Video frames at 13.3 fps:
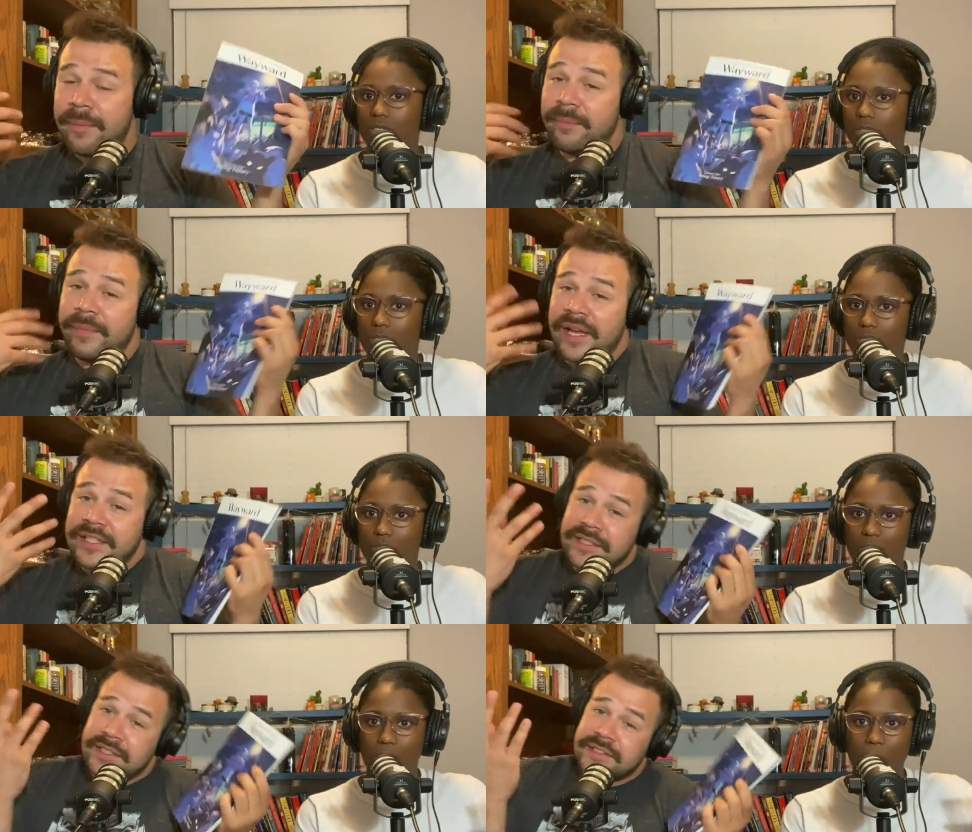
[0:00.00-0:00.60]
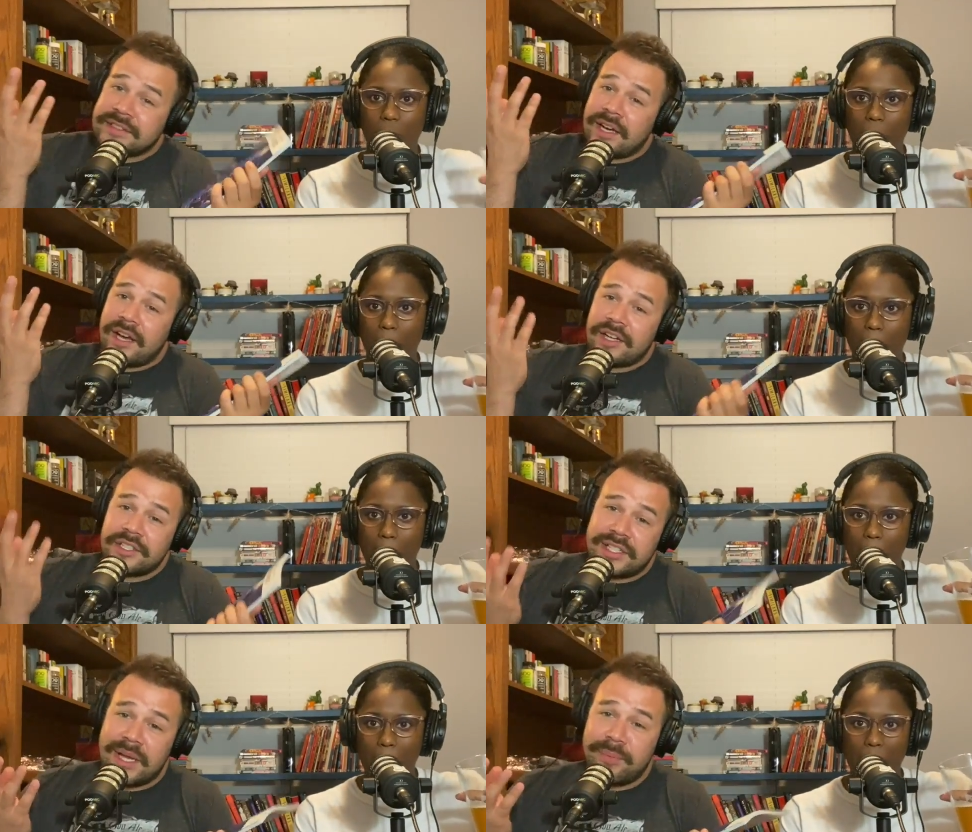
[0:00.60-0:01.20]
Speaker 1: Mexican, Scottish,
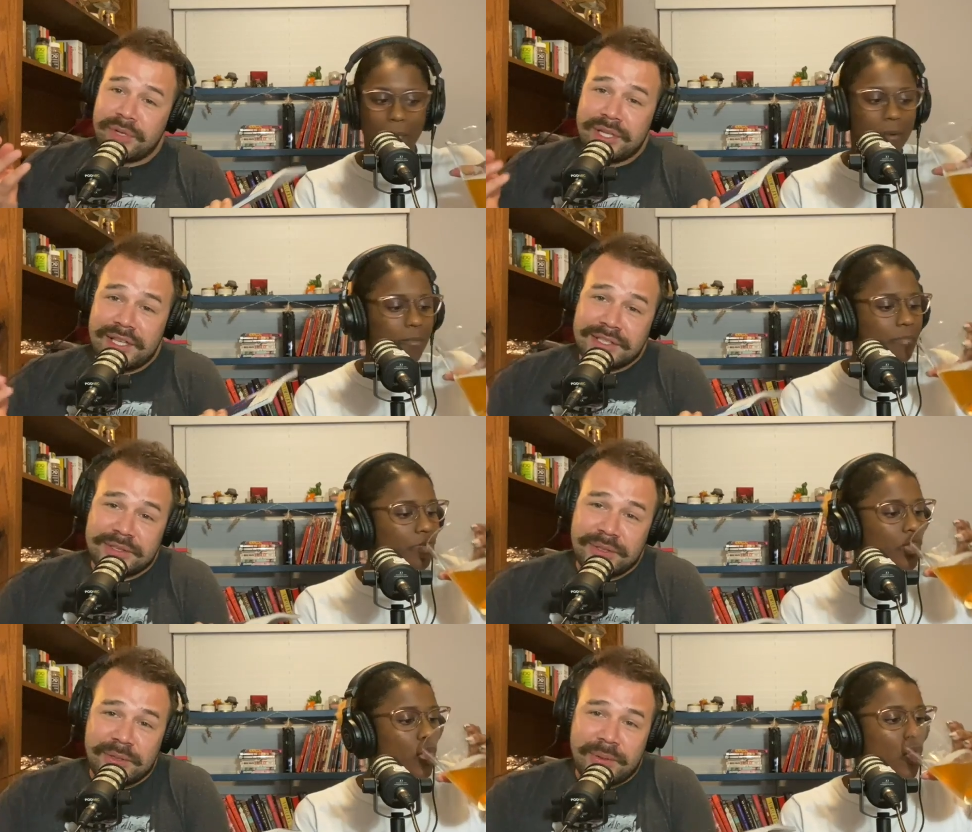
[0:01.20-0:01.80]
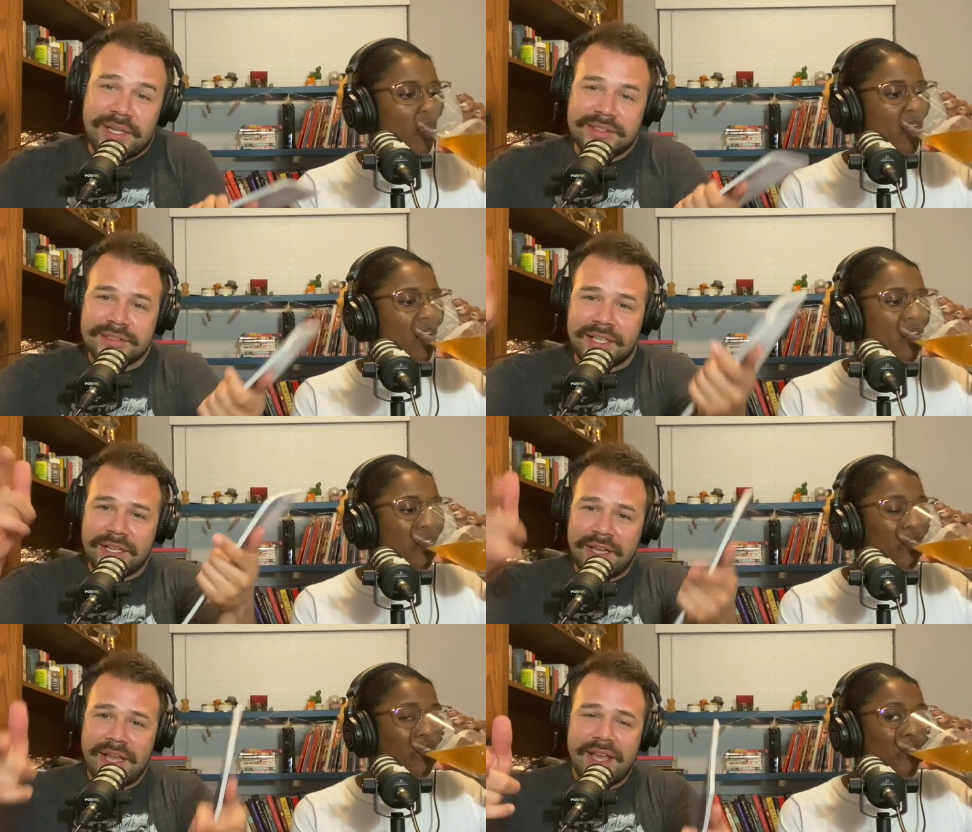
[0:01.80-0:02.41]
Japanese. So in a way, I was like,
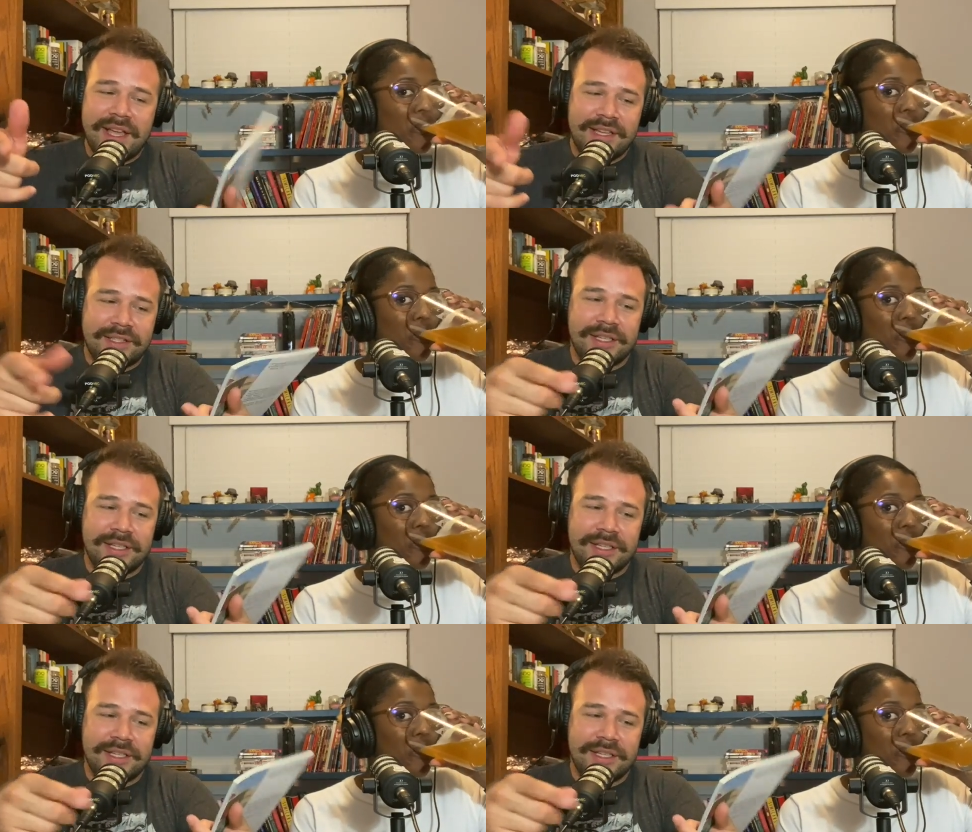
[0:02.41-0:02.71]
"Hey, dub,